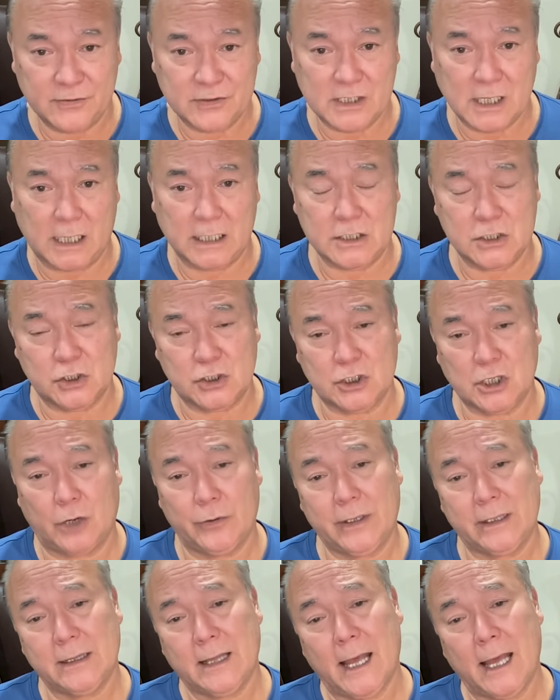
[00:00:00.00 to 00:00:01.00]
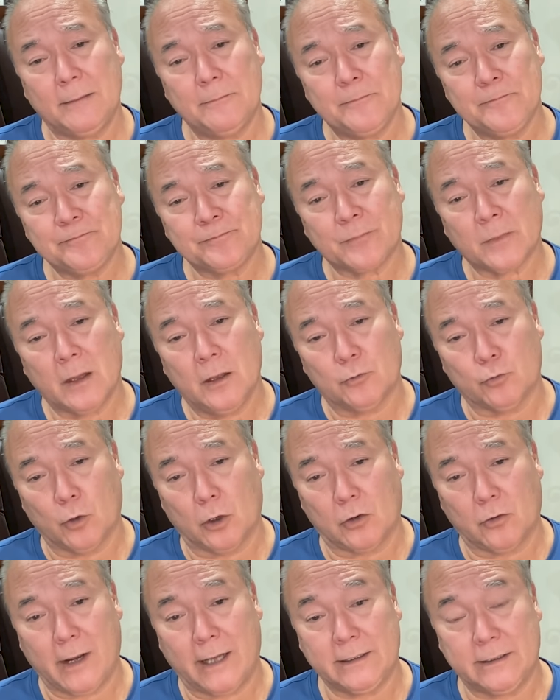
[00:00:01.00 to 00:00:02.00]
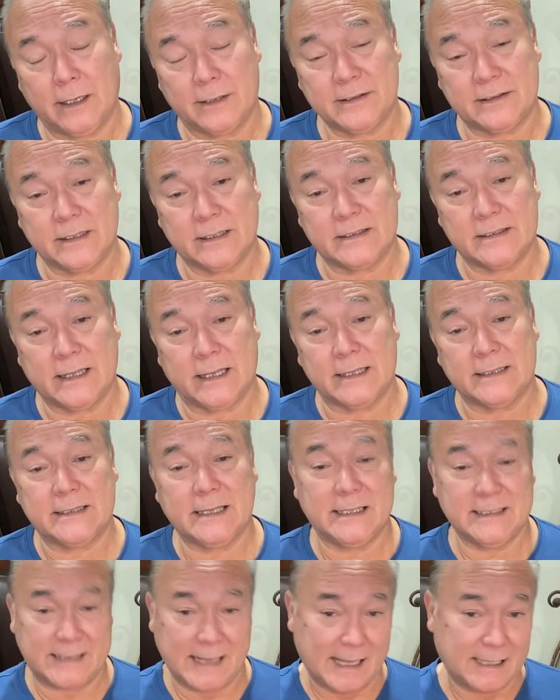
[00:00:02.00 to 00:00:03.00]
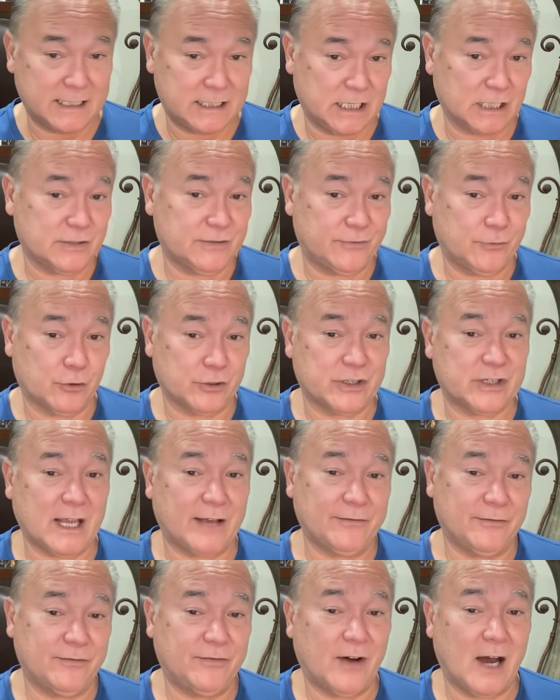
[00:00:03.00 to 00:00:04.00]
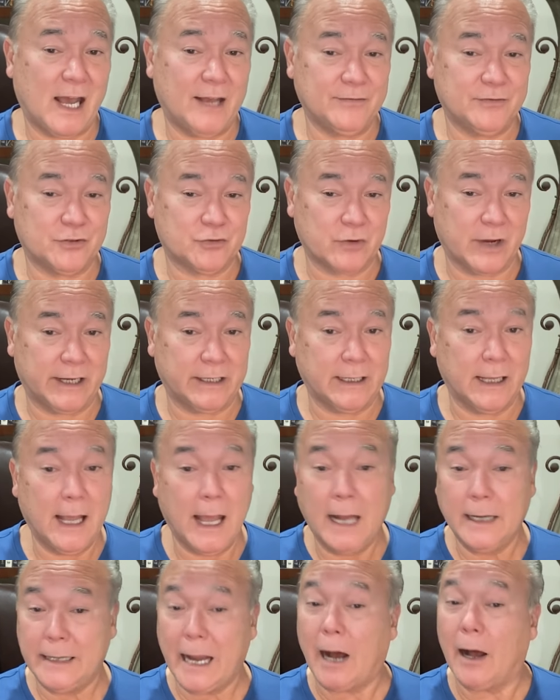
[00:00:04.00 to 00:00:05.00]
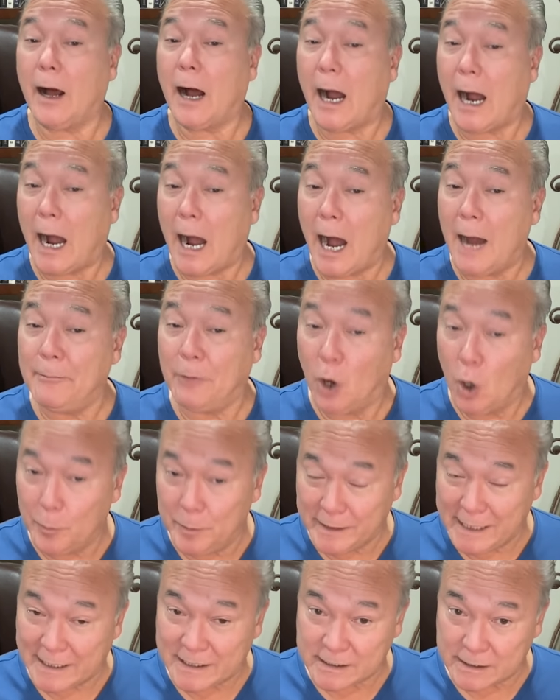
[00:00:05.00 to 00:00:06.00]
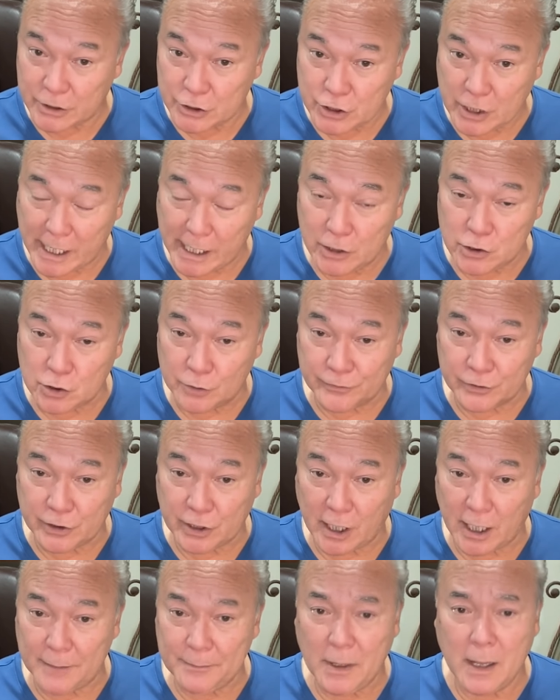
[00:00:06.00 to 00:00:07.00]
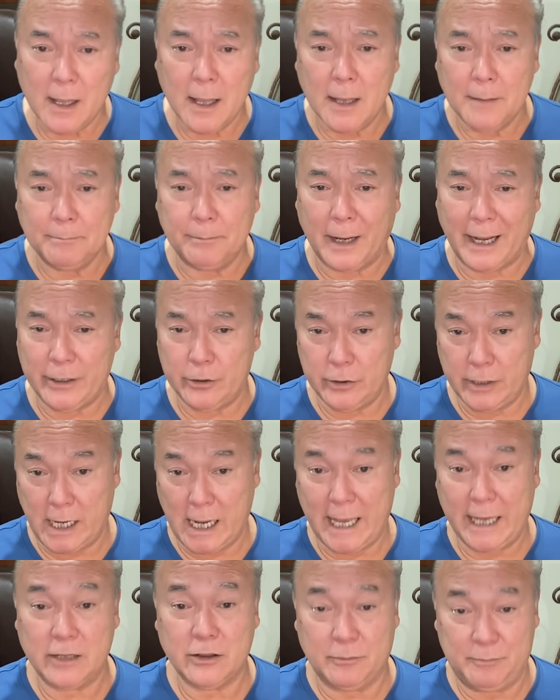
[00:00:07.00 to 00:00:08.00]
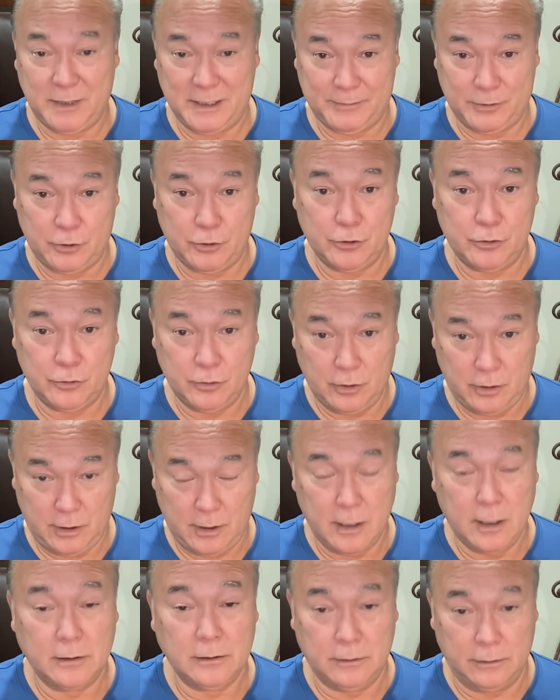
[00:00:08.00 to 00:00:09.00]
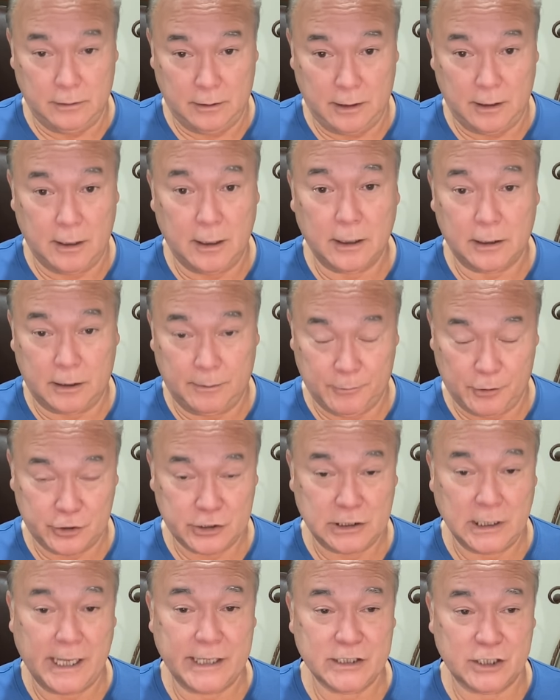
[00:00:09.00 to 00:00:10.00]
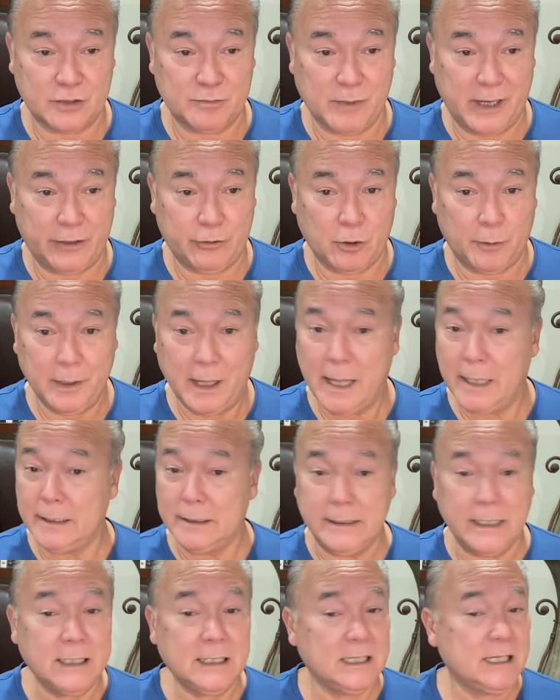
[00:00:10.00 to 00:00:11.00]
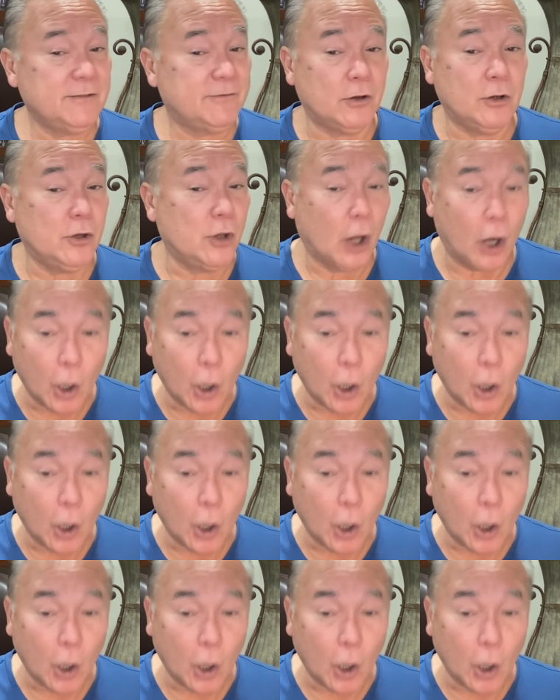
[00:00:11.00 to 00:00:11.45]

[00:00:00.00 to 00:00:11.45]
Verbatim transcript: of studies showing that rotarite does these things is that 6475 strain. Now I'm hoping that's going to change over time. BioGaia, the people who commercialize this microbe, didn't even